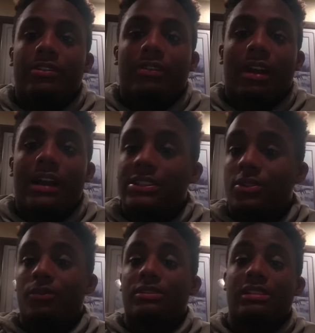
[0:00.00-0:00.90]
high
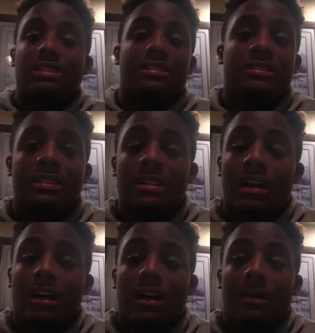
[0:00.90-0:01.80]
school seasons.
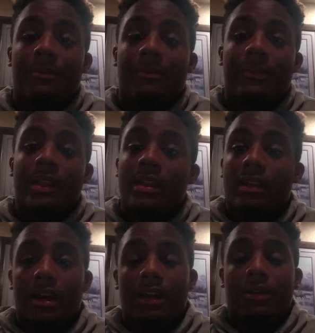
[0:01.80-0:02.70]

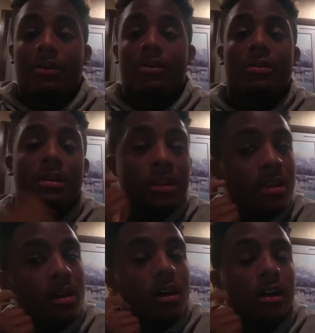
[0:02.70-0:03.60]
I know
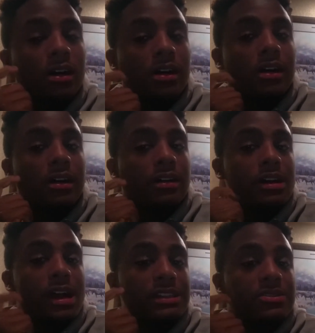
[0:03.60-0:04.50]

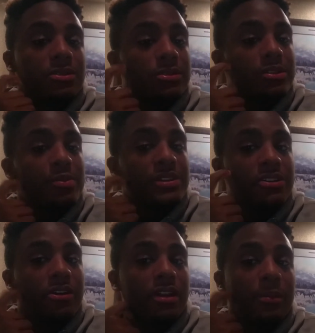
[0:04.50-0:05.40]
high school should be
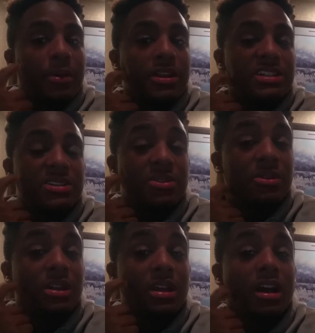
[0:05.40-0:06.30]
starting up pretty soon.